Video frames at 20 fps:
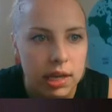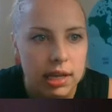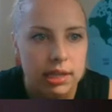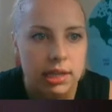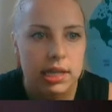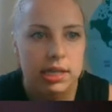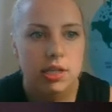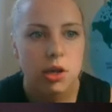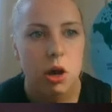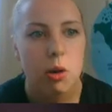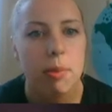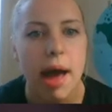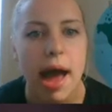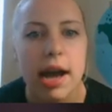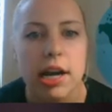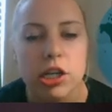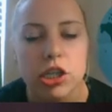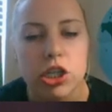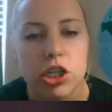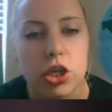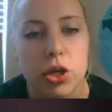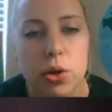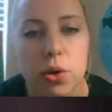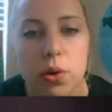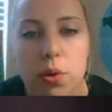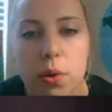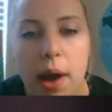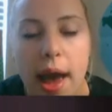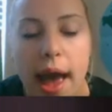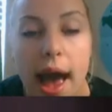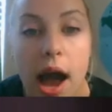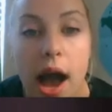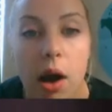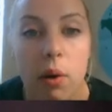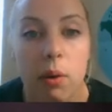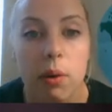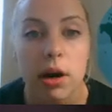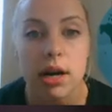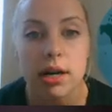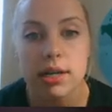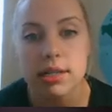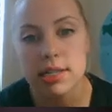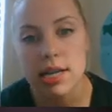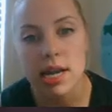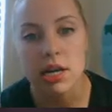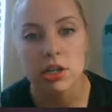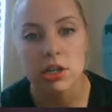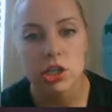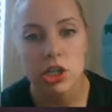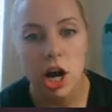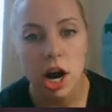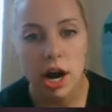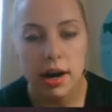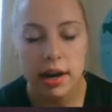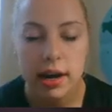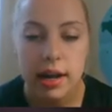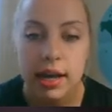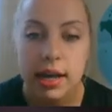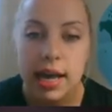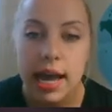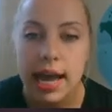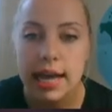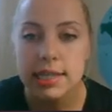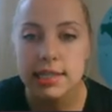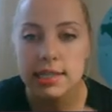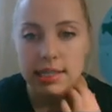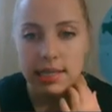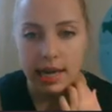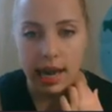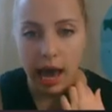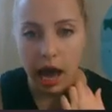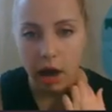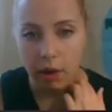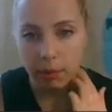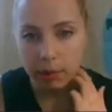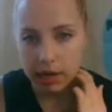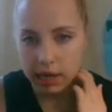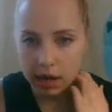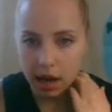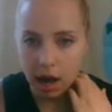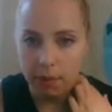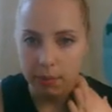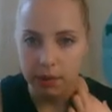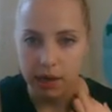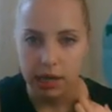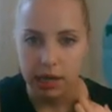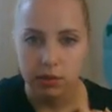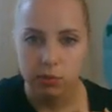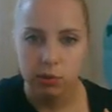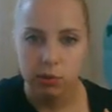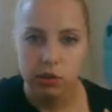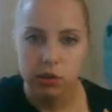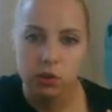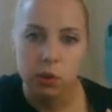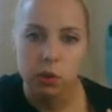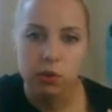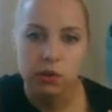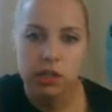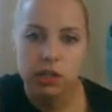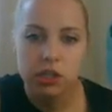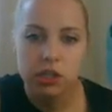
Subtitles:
Let's go back to our data chart and see how many cupcakes were sold in